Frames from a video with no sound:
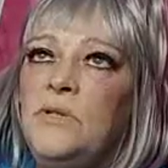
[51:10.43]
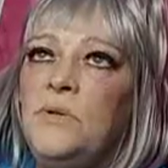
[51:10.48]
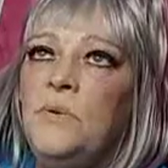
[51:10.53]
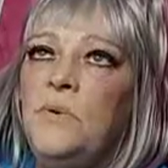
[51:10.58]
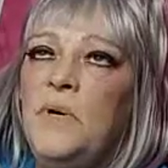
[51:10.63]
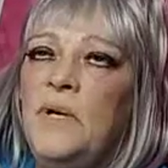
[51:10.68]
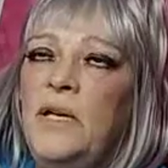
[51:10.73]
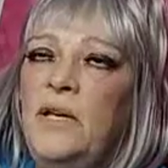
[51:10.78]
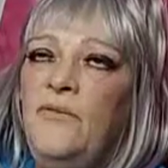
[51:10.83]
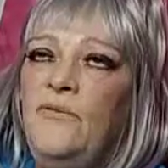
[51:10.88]

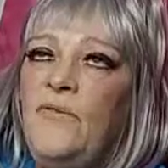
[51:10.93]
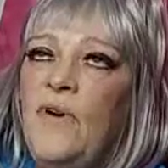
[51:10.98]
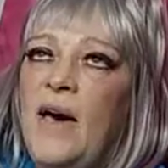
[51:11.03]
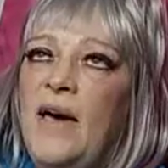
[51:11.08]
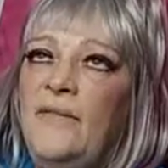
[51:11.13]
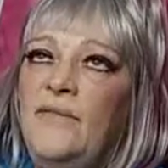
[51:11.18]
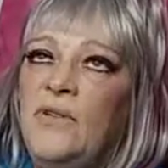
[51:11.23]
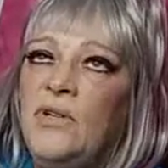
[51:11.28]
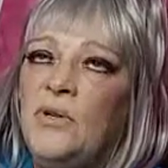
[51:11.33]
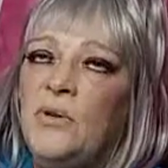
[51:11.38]

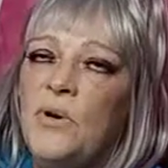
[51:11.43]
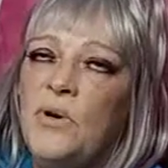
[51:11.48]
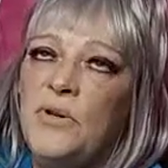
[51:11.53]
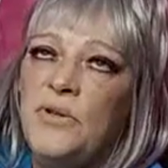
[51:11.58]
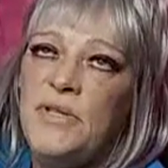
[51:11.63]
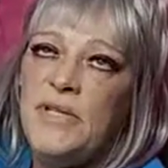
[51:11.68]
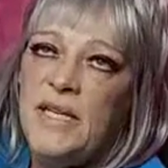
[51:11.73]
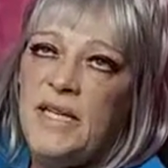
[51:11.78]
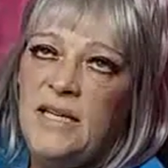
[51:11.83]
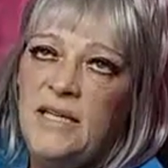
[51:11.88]
25 year
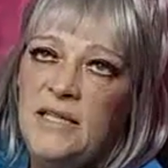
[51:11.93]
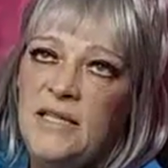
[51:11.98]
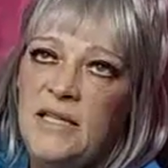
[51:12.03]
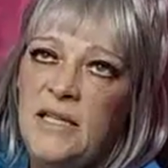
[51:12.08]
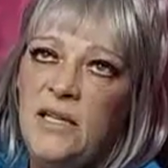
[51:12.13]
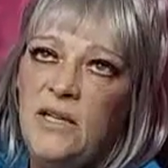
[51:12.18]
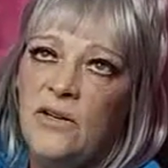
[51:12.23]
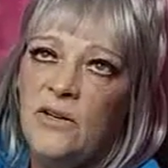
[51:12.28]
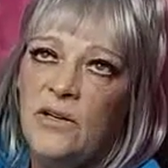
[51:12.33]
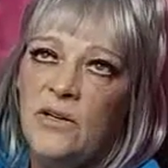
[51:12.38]
olds
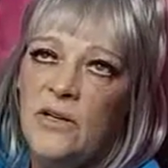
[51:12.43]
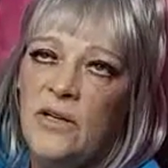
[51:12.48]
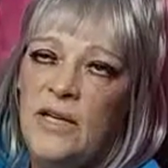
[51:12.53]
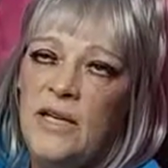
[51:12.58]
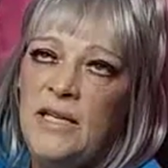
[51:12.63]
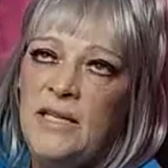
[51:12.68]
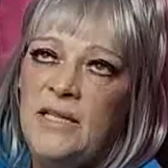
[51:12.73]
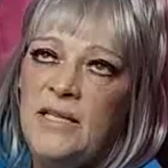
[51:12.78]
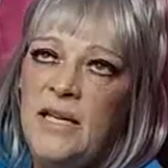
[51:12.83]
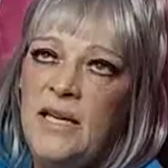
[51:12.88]
easier,
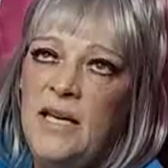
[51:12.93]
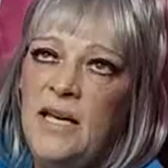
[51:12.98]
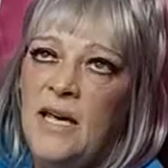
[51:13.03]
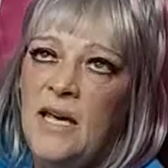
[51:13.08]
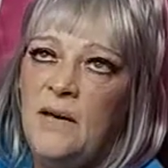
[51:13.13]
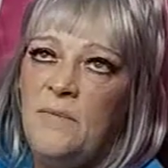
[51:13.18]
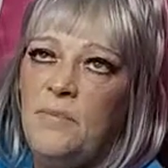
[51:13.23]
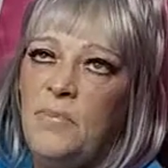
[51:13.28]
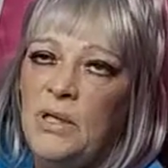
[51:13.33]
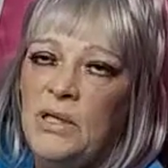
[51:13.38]
easy
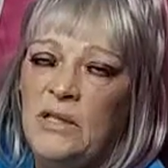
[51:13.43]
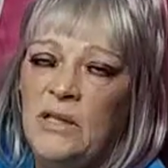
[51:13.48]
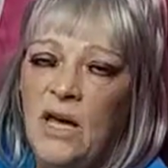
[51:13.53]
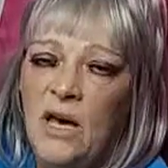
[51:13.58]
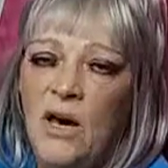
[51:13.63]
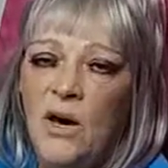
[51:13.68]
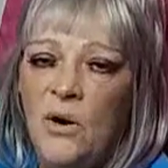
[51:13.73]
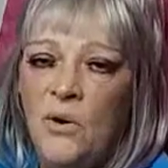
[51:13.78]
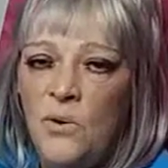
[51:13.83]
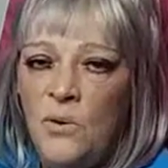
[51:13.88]
and
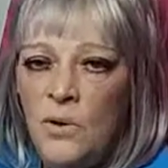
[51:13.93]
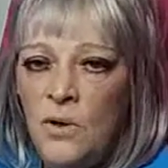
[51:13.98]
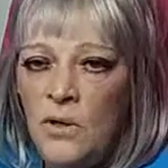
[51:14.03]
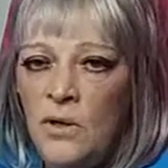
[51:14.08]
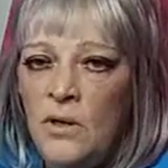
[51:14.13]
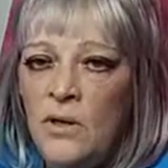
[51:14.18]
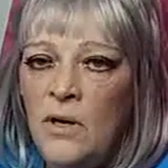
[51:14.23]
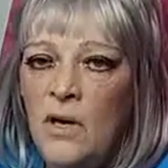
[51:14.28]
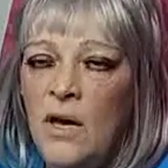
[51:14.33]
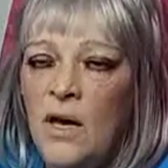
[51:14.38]
below.
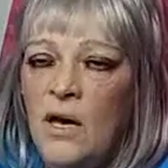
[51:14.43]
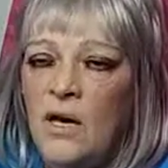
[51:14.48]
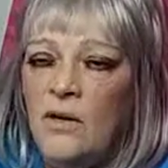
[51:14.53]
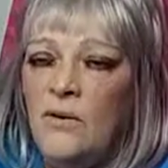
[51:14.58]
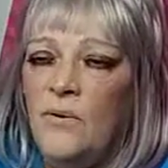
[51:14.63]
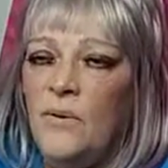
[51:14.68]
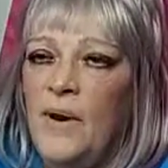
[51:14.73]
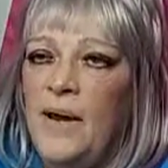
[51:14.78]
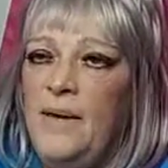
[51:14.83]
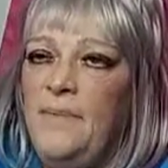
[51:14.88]
A
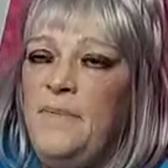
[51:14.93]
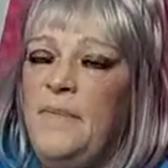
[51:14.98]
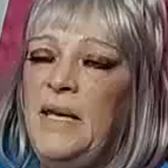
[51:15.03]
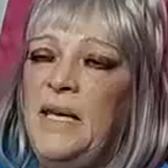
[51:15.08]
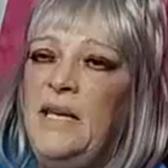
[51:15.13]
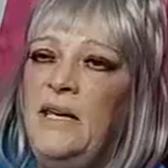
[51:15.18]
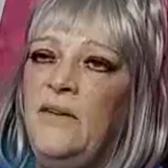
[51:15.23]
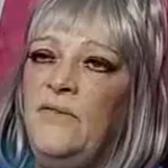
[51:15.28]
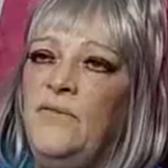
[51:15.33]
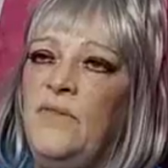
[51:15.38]
great
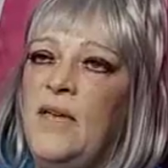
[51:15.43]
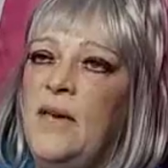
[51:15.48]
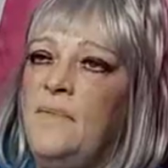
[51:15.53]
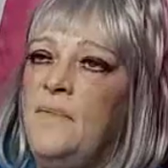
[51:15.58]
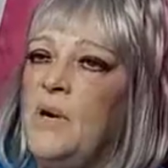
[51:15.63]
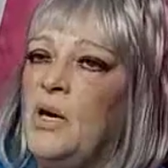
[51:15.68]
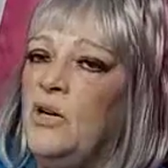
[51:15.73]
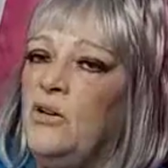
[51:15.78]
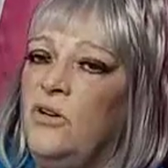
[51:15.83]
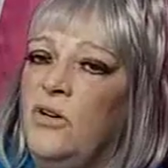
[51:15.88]
many of
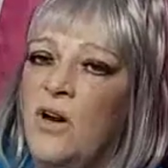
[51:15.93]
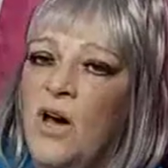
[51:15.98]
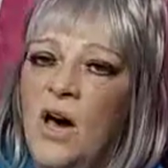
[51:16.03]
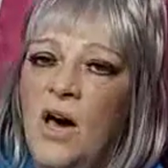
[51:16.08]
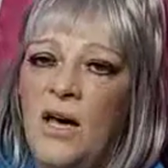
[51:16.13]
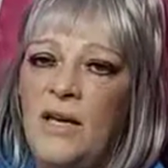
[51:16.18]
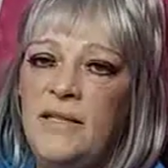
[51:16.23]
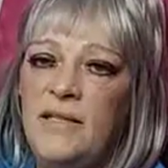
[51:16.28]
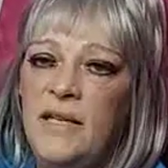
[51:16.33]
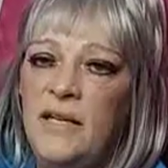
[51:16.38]
them are
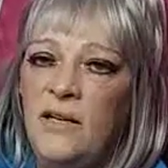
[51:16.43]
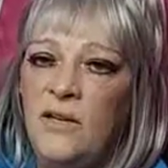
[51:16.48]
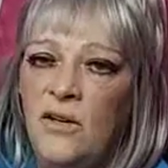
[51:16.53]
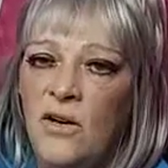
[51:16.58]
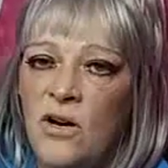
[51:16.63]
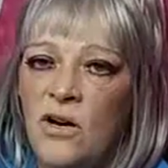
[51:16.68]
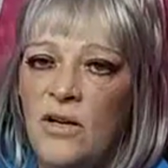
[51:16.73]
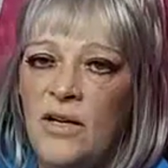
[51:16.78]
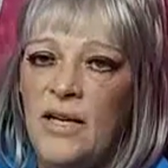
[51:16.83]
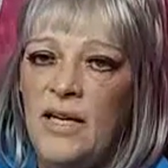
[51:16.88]
not
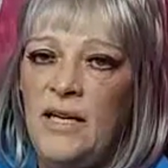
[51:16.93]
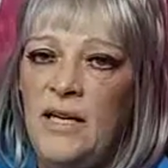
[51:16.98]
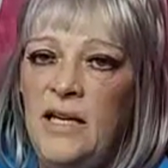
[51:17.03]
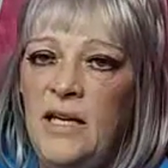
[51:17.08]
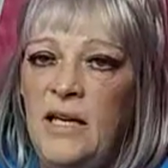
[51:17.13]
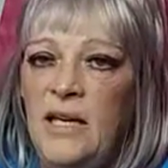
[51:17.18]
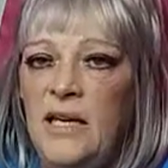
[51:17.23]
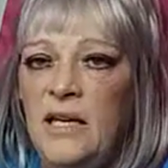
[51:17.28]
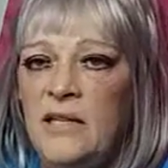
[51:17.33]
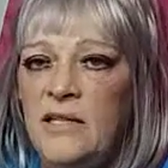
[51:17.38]

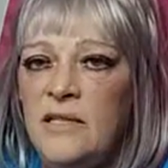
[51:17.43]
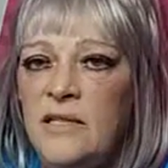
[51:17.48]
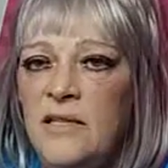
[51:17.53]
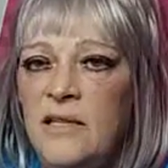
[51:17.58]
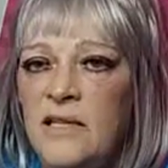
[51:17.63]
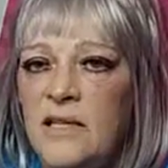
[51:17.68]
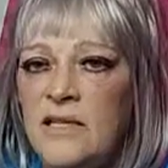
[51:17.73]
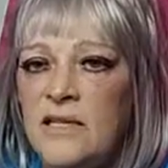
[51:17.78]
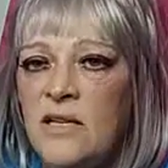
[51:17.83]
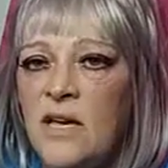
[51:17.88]
incarnating into
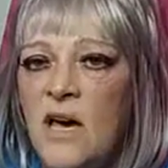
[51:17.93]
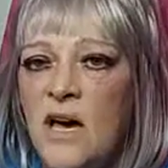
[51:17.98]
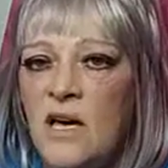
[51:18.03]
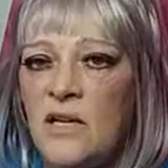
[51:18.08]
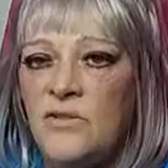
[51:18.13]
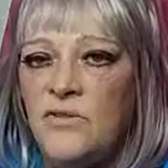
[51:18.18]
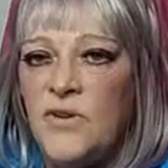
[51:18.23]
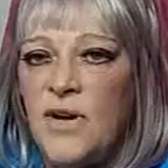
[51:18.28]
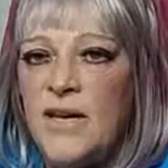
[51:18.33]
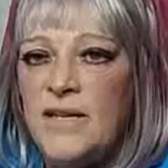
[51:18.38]
this
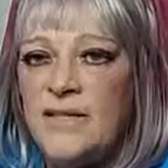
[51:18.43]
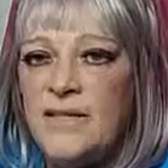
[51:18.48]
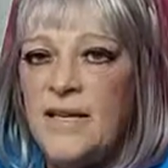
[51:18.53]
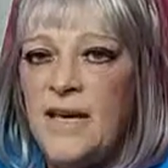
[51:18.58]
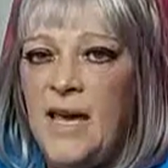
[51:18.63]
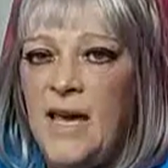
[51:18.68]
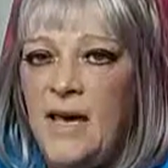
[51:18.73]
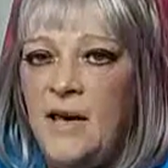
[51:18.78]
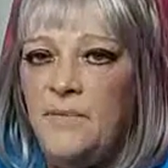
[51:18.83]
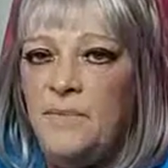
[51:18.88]
contrast
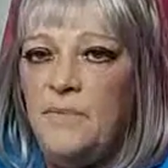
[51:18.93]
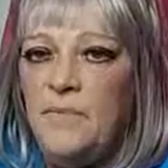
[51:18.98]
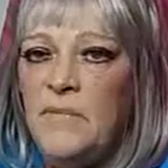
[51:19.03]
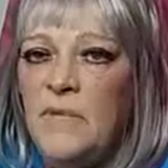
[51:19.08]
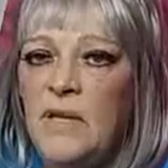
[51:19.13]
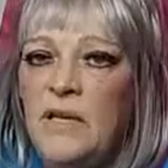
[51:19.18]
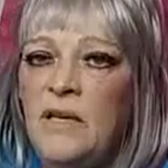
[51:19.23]
game.